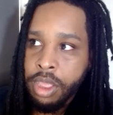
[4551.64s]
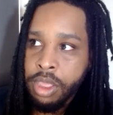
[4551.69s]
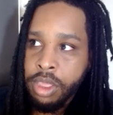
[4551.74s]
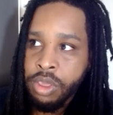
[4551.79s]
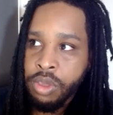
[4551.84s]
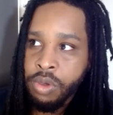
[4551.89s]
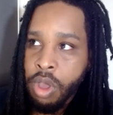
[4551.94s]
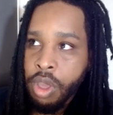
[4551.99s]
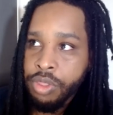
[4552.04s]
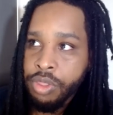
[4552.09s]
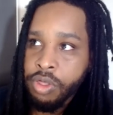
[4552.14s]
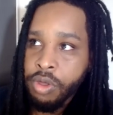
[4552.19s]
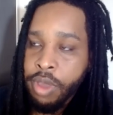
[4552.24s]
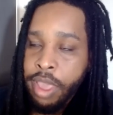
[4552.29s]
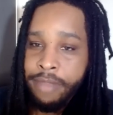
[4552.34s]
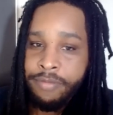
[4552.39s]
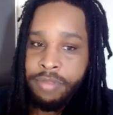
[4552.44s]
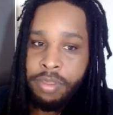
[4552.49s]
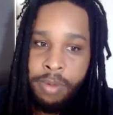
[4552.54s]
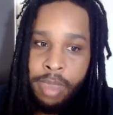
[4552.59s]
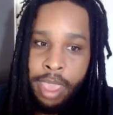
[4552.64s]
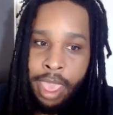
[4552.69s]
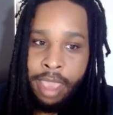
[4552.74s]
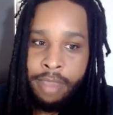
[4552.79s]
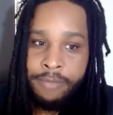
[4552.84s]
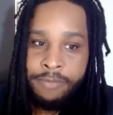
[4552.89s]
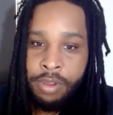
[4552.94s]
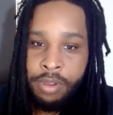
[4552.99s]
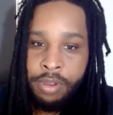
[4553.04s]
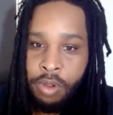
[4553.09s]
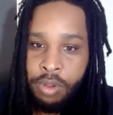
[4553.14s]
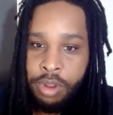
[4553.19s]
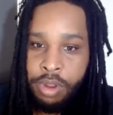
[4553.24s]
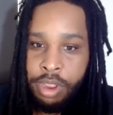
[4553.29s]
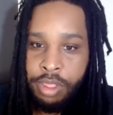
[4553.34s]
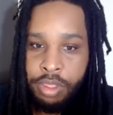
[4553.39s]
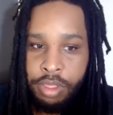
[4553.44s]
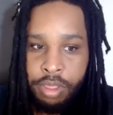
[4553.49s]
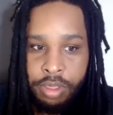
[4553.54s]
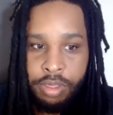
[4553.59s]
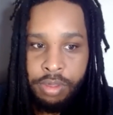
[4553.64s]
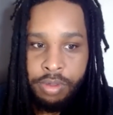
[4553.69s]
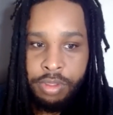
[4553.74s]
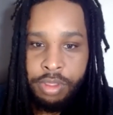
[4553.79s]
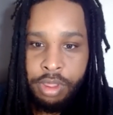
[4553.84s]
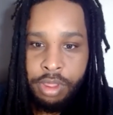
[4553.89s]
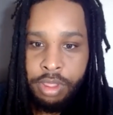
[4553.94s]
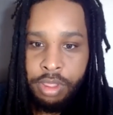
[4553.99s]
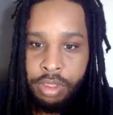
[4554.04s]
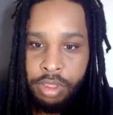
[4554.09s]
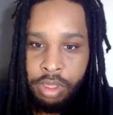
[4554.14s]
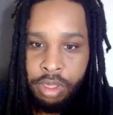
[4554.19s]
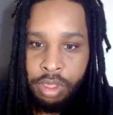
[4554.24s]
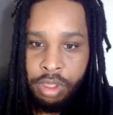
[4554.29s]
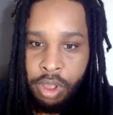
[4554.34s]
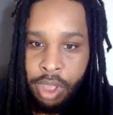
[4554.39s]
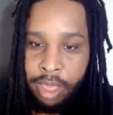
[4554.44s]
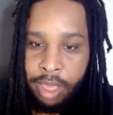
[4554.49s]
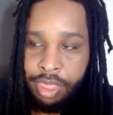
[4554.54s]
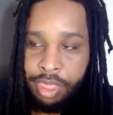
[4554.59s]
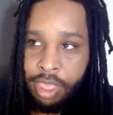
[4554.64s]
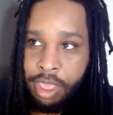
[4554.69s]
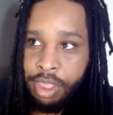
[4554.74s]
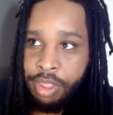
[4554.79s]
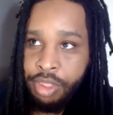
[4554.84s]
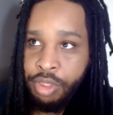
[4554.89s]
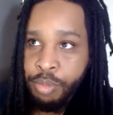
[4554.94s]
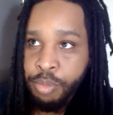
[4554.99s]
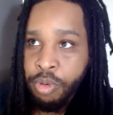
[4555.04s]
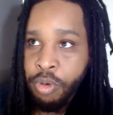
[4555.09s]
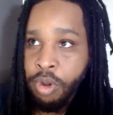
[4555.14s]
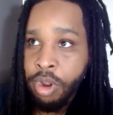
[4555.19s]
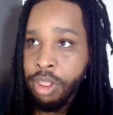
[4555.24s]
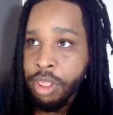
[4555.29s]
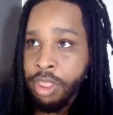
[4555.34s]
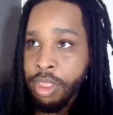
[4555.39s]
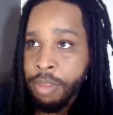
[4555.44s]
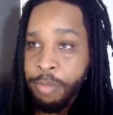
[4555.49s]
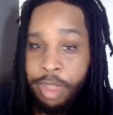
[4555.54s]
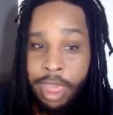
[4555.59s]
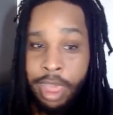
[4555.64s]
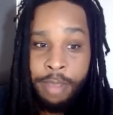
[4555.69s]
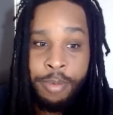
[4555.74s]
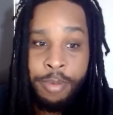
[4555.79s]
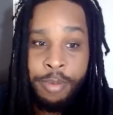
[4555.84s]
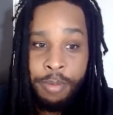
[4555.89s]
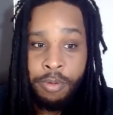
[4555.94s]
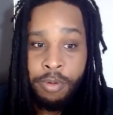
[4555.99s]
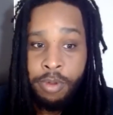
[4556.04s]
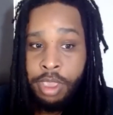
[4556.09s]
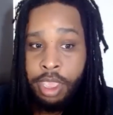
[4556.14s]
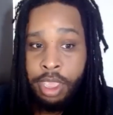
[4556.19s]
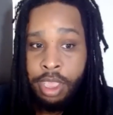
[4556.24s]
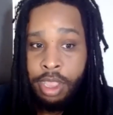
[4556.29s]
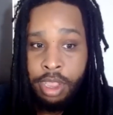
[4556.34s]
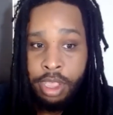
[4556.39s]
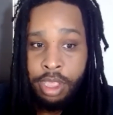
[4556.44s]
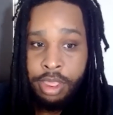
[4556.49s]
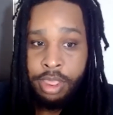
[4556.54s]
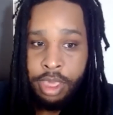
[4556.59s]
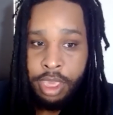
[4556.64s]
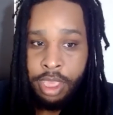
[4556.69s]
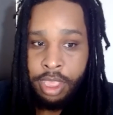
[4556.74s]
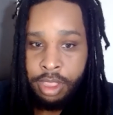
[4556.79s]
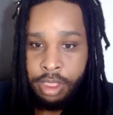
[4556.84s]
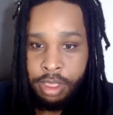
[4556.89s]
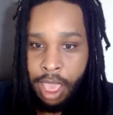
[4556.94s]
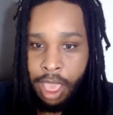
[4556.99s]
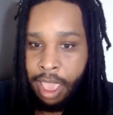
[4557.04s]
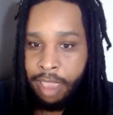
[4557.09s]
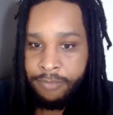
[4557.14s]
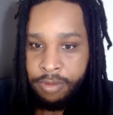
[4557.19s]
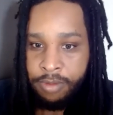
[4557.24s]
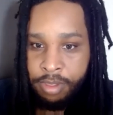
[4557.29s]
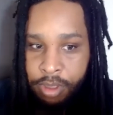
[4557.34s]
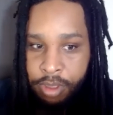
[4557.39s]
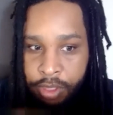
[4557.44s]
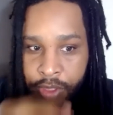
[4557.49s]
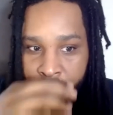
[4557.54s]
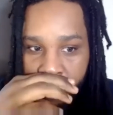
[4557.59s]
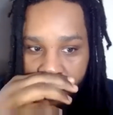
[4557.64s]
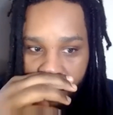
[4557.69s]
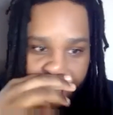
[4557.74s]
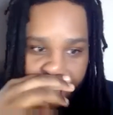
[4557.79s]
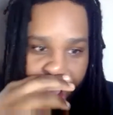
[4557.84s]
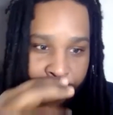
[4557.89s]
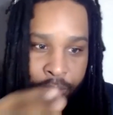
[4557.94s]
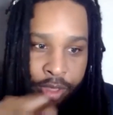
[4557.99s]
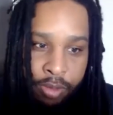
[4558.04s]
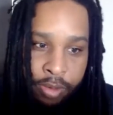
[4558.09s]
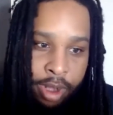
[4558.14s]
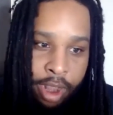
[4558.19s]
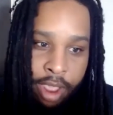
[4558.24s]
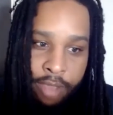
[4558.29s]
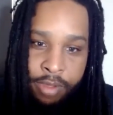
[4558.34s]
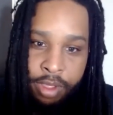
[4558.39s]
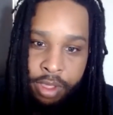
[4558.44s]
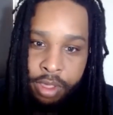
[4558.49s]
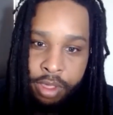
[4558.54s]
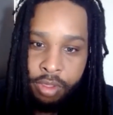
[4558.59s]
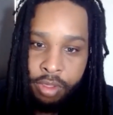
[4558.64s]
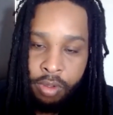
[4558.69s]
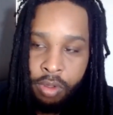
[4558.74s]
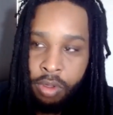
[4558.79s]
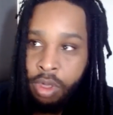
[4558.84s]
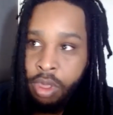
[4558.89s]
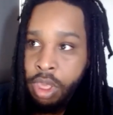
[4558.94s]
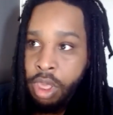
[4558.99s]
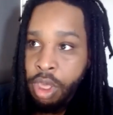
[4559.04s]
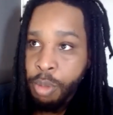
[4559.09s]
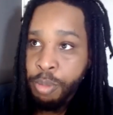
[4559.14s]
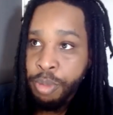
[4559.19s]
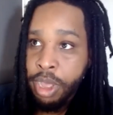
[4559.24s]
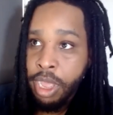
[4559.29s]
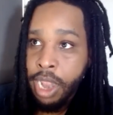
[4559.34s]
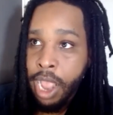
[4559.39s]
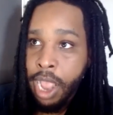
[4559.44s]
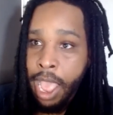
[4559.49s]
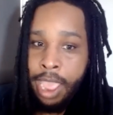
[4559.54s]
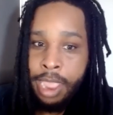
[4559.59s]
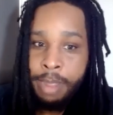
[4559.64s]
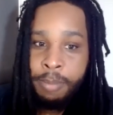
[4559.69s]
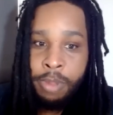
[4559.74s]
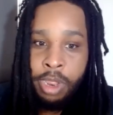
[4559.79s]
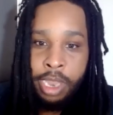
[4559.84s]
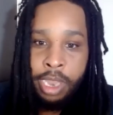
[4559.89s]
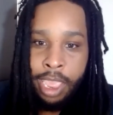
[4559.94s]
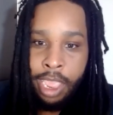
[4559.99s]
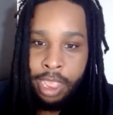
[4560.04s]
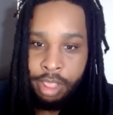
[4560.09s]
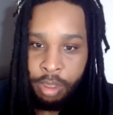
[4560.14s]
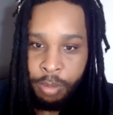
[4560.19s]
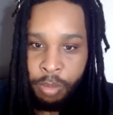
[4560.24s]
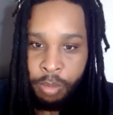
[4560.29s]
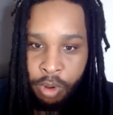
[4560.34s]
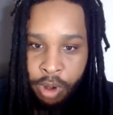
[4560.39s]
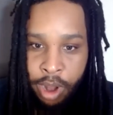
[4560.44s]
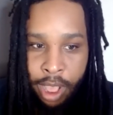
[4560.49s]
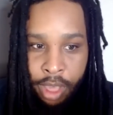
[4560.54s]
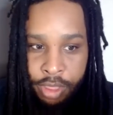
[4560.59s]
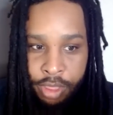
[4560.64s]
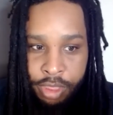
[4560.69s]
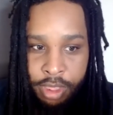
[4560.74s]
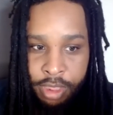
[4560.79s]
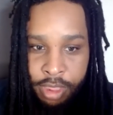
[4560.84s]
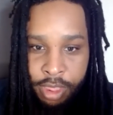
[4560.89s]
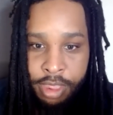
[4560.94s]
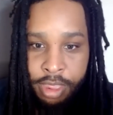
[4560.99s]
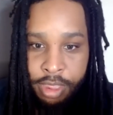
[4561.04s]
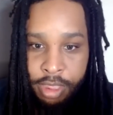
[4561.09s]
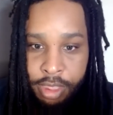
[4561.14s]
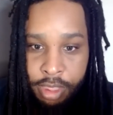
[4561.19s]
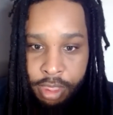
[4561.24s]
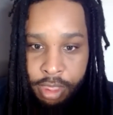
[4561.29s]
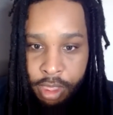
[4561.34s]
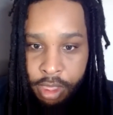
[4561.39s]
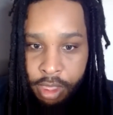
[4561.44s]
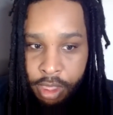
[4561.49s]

you also have to have your own institutions. You know, I think it's important that Black people can attend Ivy League schools. I went to an Ivy League school, but I'm glad that Morehouse exists.